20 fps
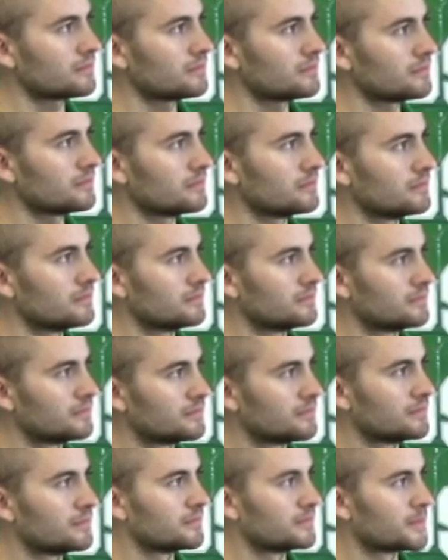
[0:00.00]

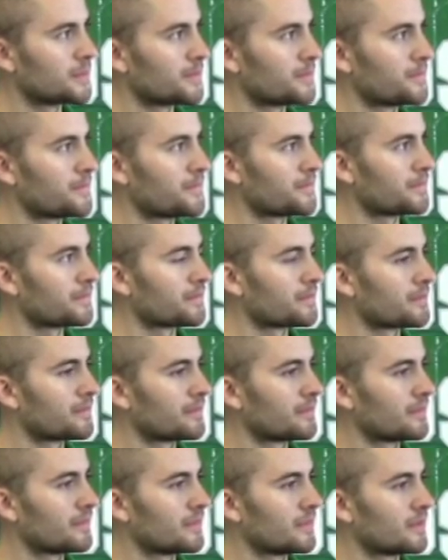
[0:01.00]

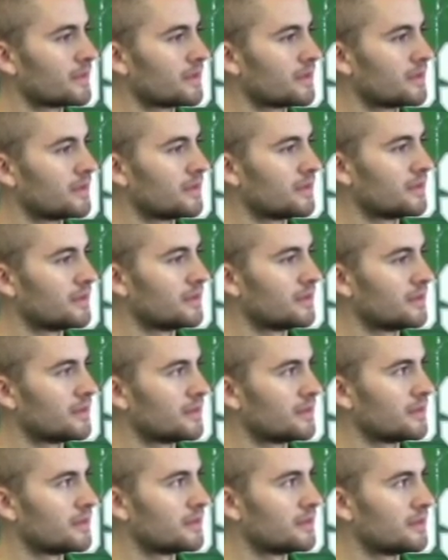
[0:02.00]

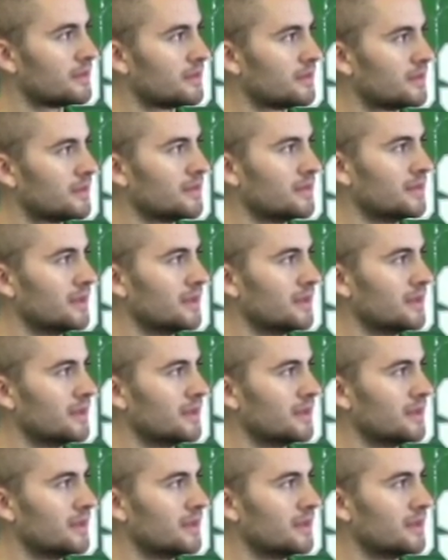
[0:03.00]
The person shown says nothing.